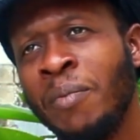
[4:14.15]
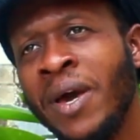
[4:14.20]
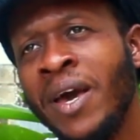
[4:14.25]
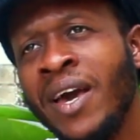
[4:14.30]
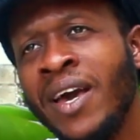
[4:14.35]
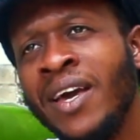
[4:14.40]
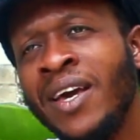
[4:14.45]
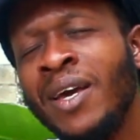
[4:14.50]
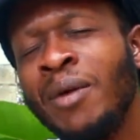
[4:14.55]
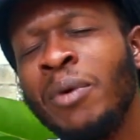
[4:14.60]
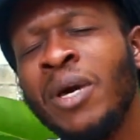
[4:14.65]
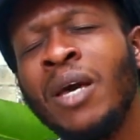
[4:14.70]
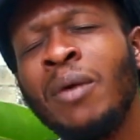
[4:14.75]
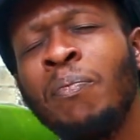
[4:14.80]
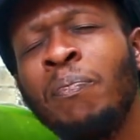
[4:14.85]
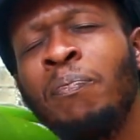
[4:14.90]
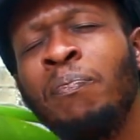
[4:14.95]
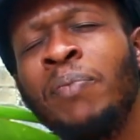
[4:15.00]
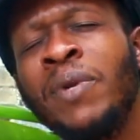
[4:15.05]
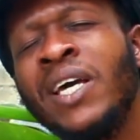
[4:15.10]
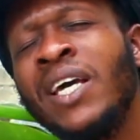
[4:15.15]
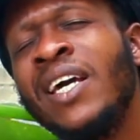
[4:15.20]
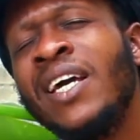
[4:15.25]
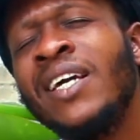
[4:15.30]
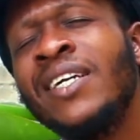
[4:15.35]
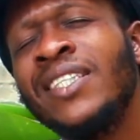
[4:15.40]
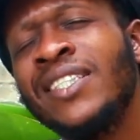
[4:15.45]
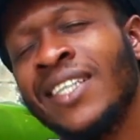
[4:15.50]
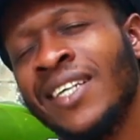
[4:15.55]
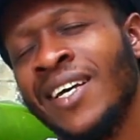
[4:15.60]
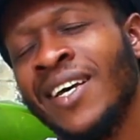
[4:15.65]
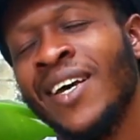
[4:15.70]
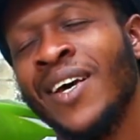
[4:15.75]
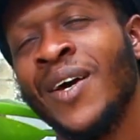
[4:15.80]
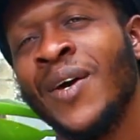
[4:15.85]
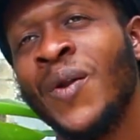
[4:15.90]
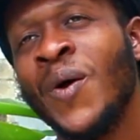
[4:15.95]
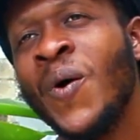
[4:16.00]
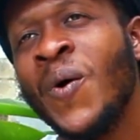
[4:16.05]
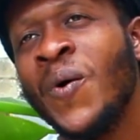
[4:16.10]
baby, please
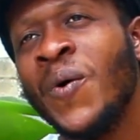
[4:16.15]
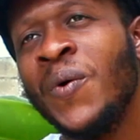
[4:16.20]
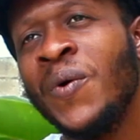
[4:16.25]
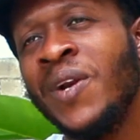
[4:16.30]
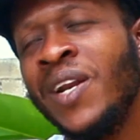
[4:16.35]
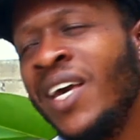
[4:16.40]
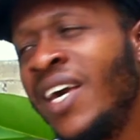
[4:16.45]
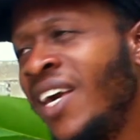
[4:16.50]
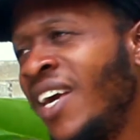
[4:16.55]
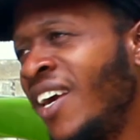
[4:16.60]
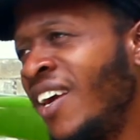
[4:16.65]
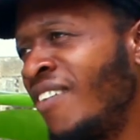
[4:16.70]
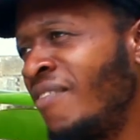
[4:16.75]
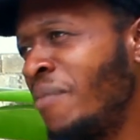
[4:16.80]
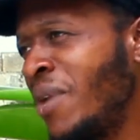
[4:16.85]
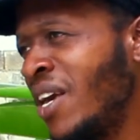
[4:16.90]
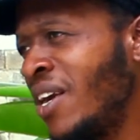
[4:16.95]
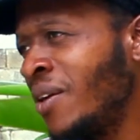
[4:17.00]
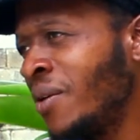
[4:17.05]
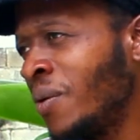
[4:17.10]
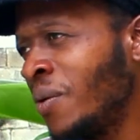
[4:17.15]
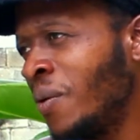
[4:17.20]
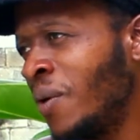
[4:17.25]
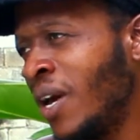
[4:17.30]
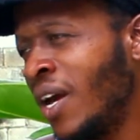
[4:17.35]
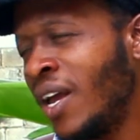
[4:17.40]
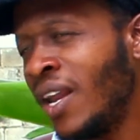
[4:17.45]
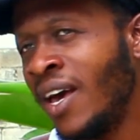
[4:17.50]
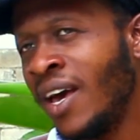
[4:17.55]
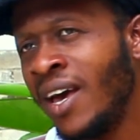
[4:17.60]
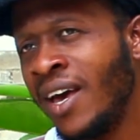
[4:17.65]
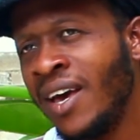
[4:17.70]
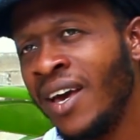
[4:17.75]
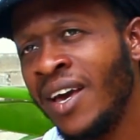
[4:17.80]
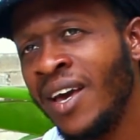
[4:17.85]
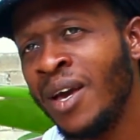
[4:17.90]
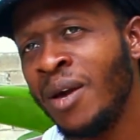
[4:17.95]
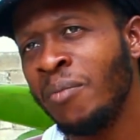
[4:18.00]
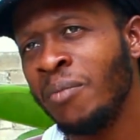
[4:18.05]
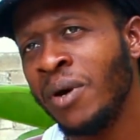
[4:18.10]
don't leave me when
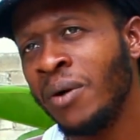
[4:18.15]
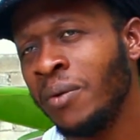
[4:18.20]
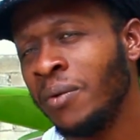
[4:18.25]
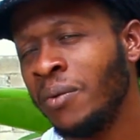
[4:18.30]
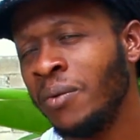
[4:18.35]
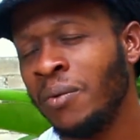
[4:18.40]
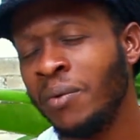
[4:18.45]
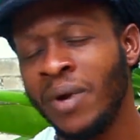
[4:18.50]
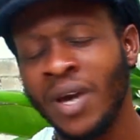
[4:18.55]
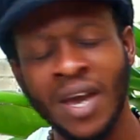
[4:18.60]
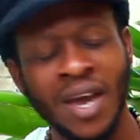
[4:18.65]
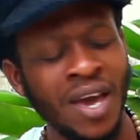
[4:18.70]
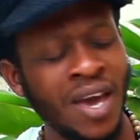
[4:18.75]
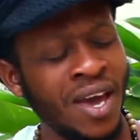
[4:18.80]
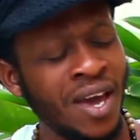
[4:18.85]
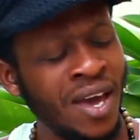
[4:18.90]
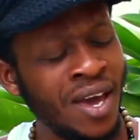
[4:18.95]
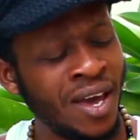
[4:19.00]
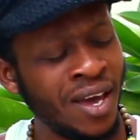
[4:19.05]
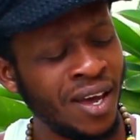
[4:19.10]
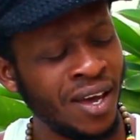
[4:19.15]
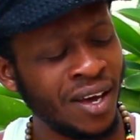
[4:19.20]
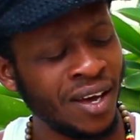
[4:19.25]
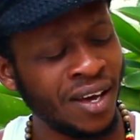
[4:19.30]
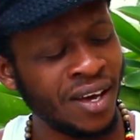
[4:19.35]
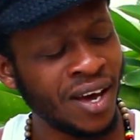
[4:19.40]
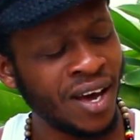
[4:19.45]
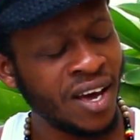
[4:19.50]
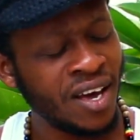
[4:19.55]
I'm awake.